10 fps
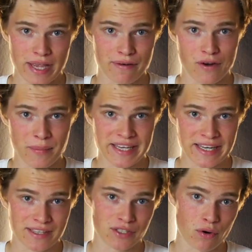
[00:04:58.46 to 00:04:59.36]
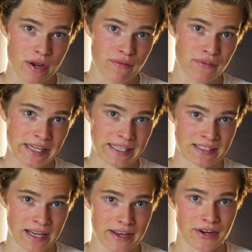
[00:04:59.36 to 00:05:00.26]
yeah, for beginners, you will get
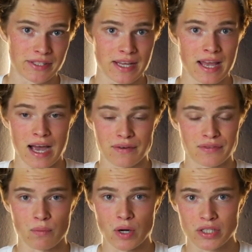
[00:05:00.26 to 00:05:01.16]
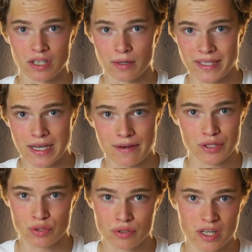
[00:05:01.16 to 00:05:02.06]
tired after 1 kilometer,
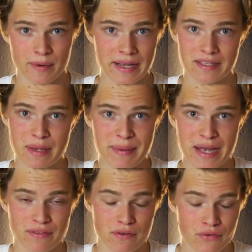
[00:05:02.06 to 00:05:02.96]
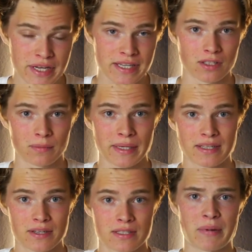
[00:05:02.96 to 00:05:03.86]
after 2 kilometers, maybe after 3
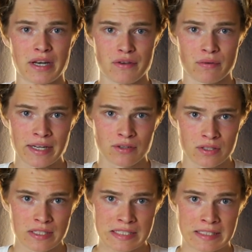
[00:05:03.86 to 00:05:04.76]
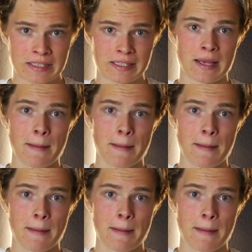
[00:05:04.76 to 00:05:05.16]
kilometers. But if you're running consistently,